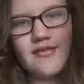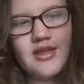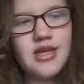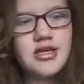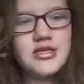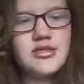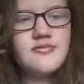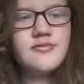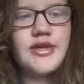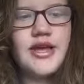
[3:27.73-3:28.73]
have keys
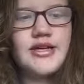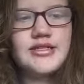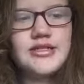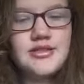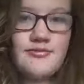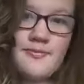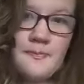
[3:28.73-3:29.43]
because,